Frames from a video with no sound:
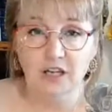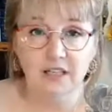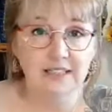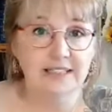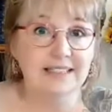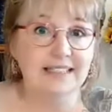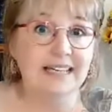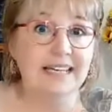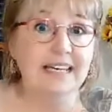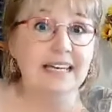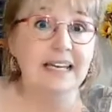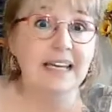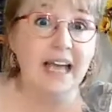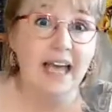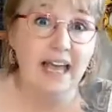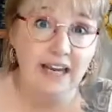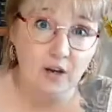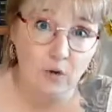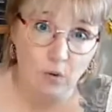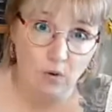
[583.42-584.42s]
see
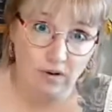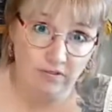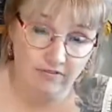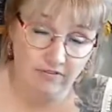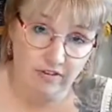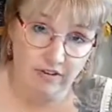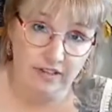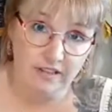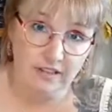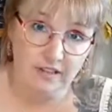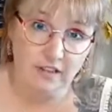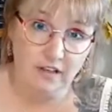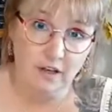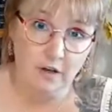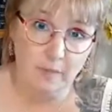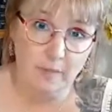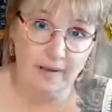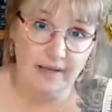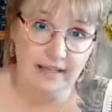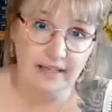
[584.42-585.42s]
a qualified
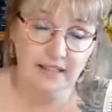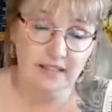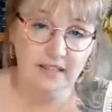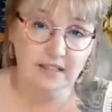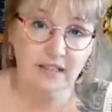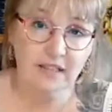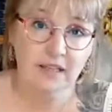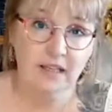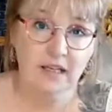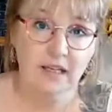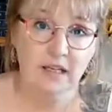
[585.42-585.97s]
herbalist.